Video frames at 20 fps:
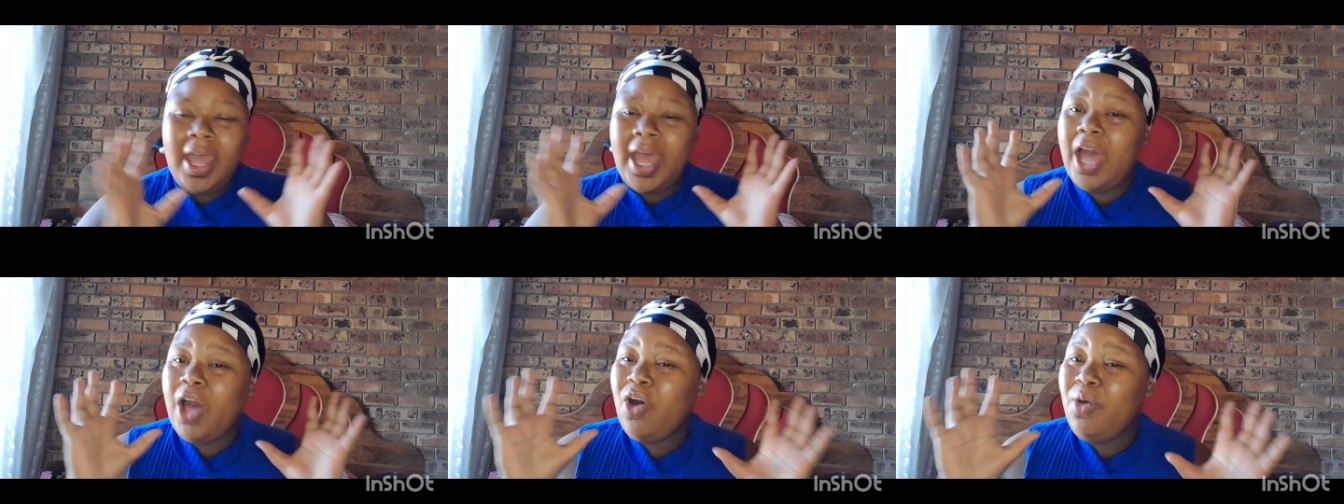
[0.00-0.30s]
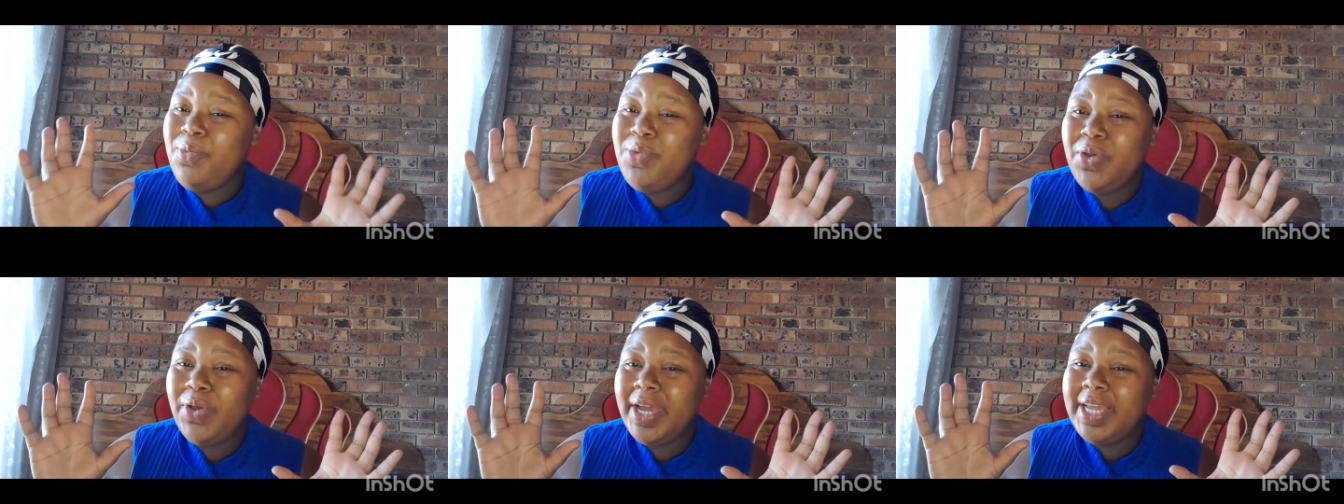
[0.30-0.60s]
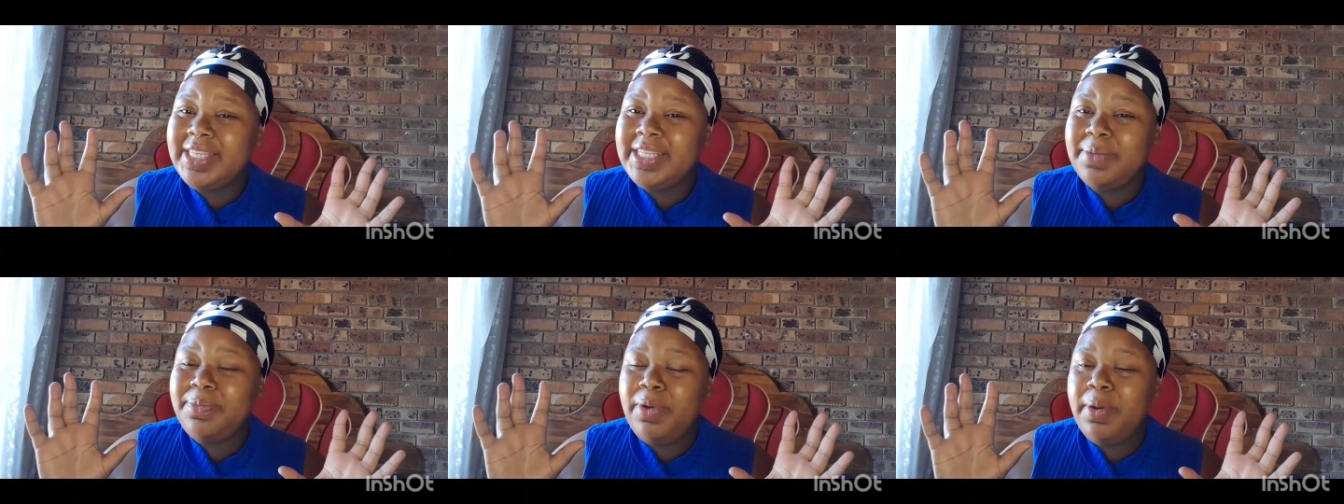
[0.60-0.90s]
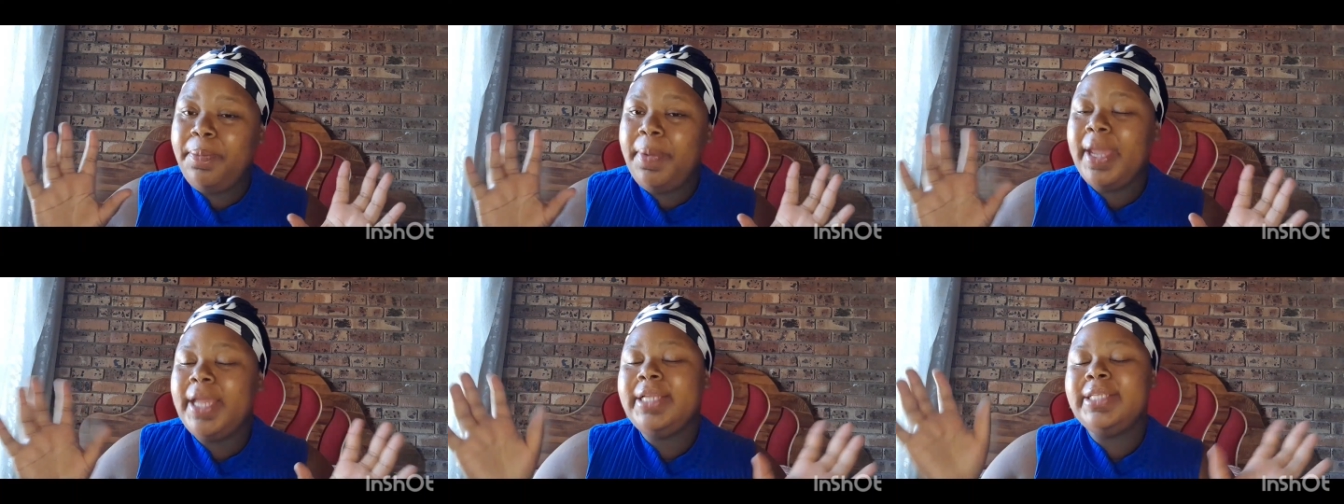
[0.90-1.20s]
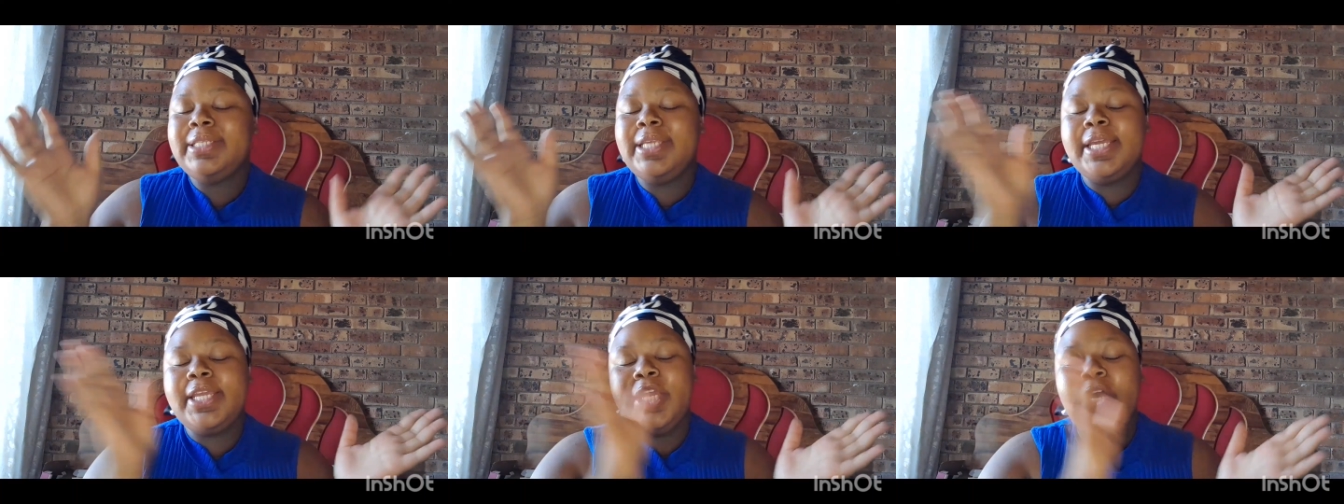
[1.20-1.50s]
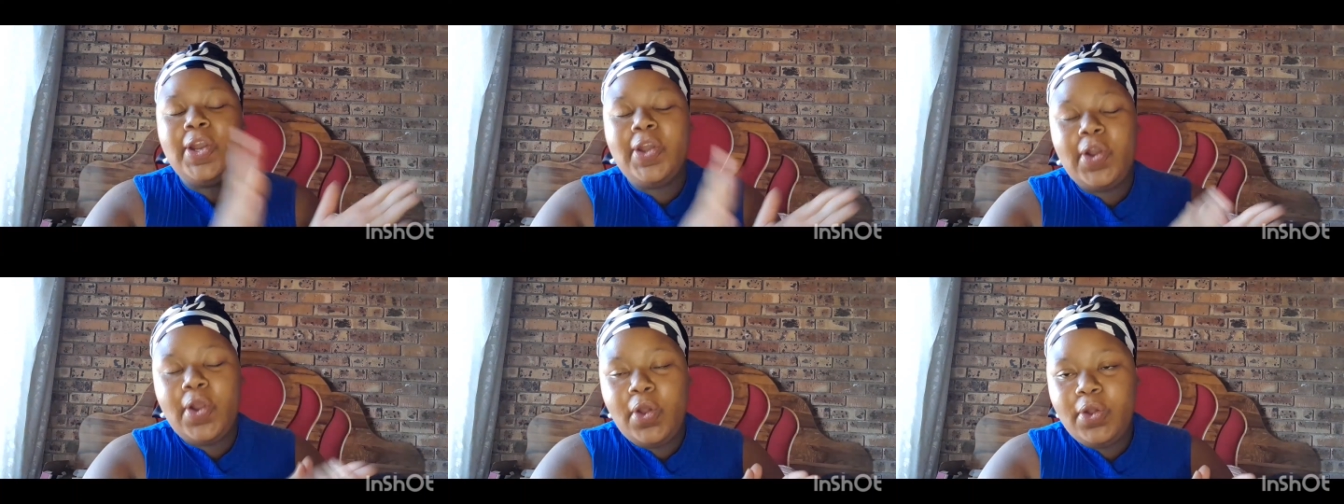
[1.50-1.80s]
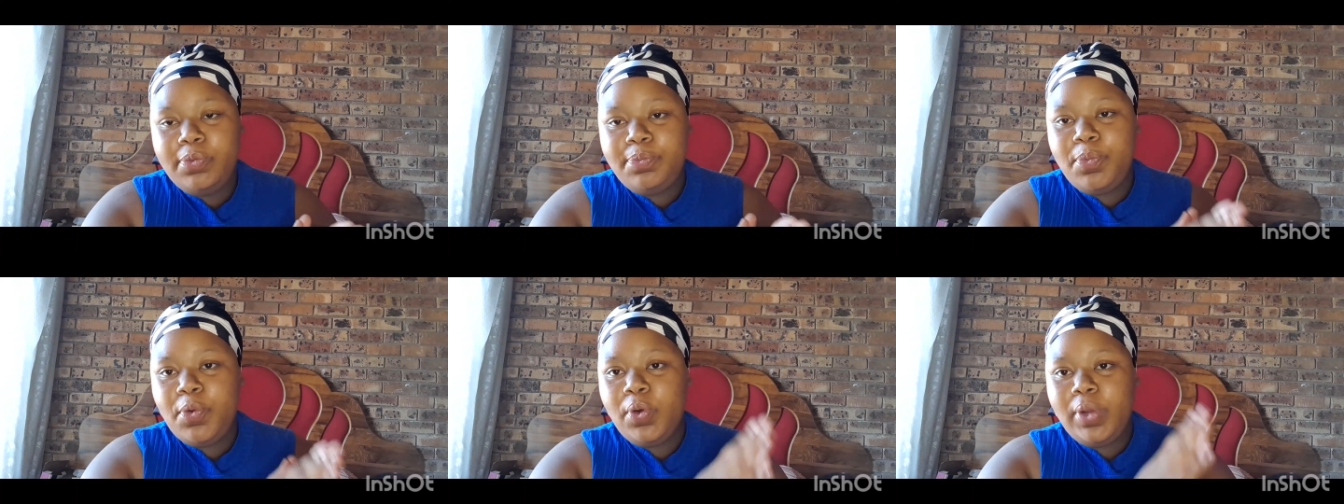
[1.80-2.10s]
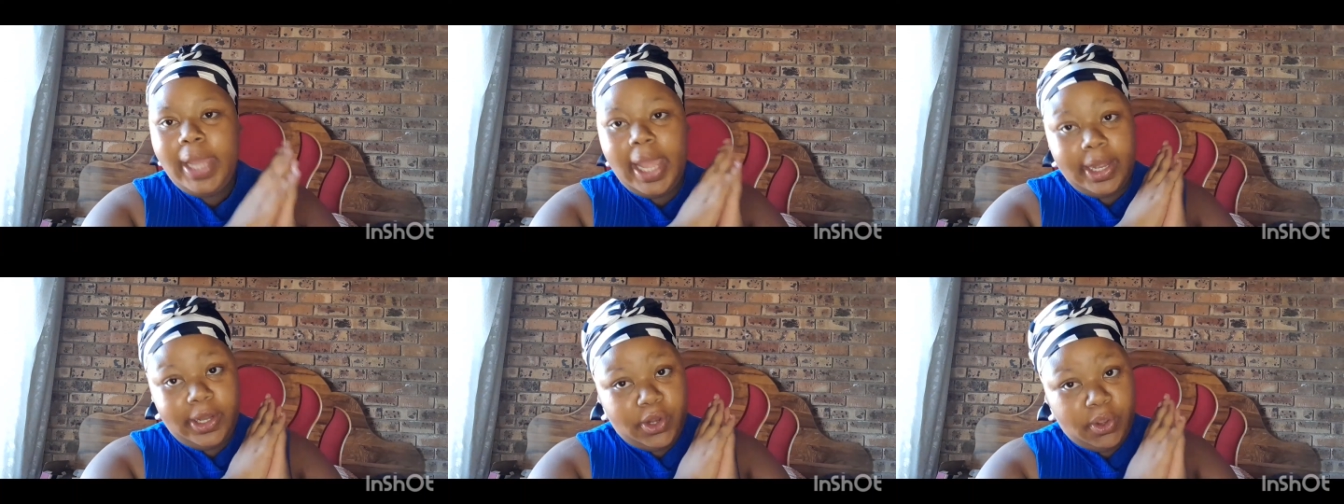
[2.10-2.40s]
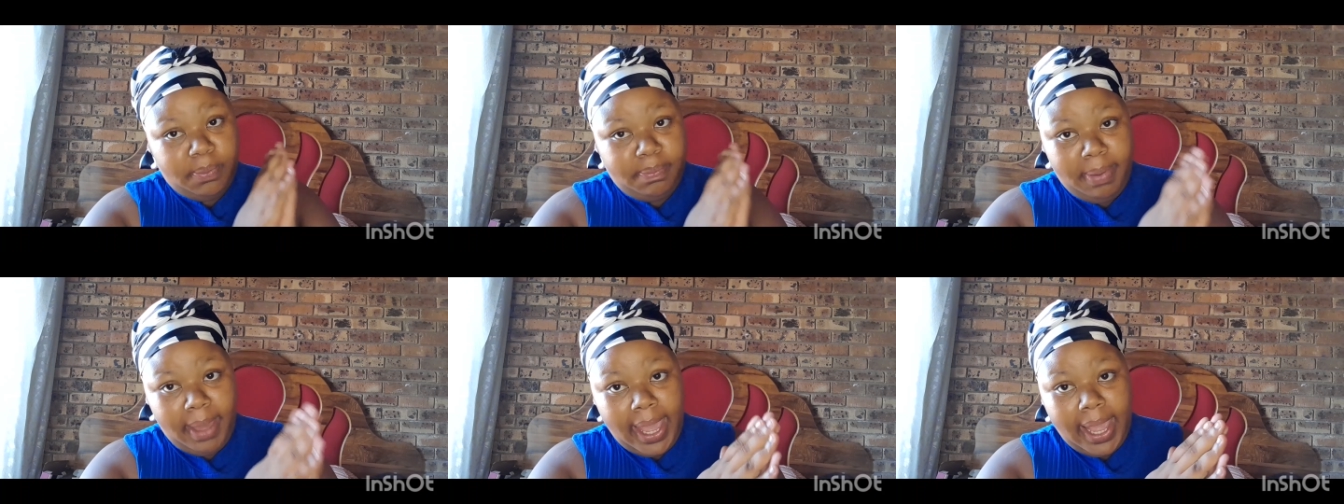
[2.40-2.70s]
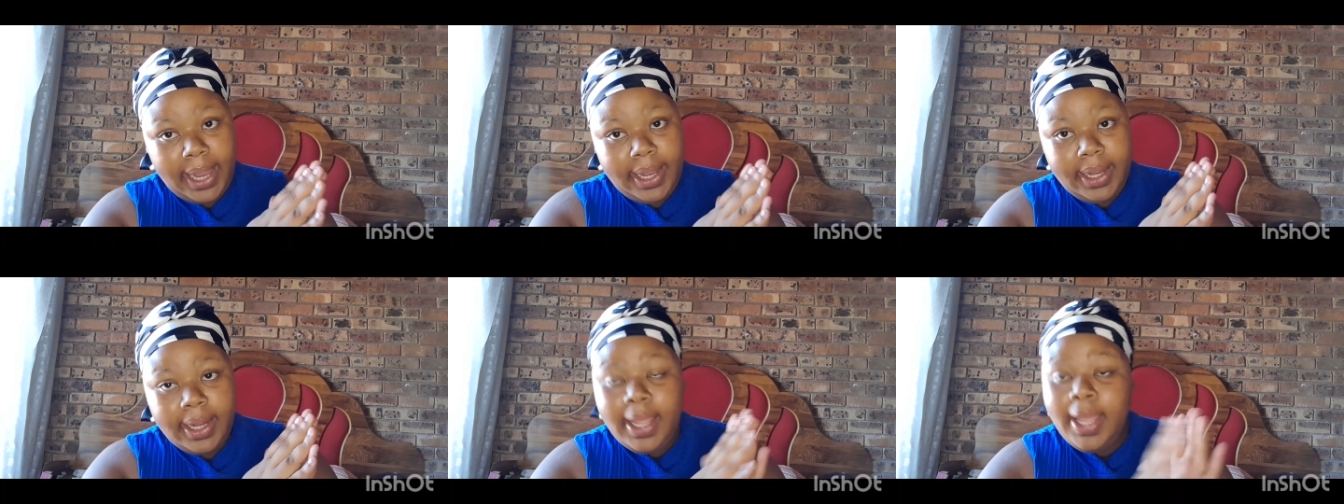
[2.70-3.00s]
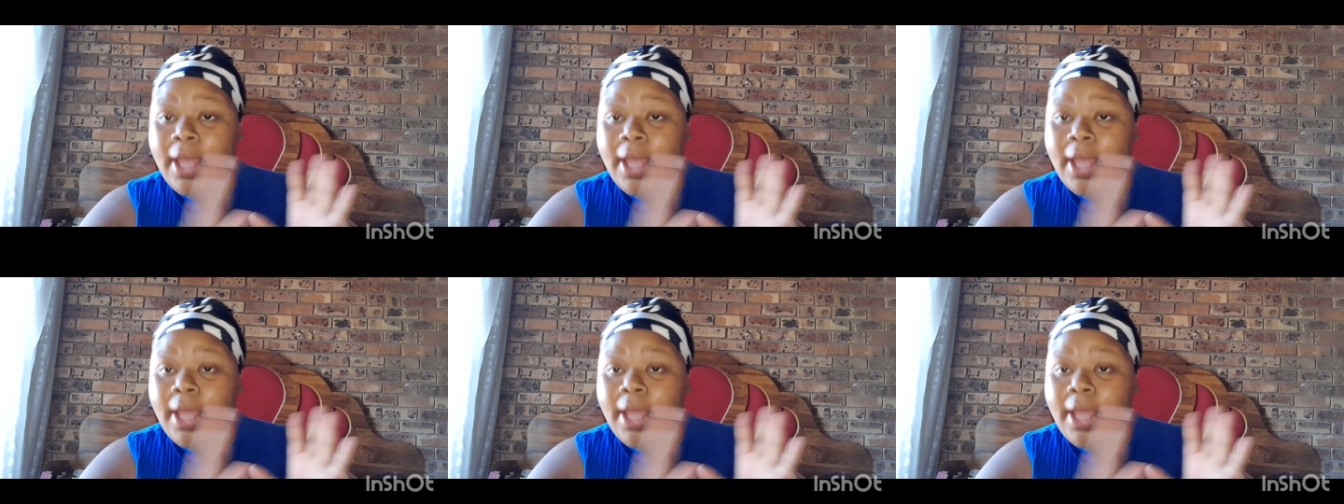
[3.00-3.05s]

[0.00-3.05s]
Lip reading: I hope you guys are prepared to take your notebook and your pen,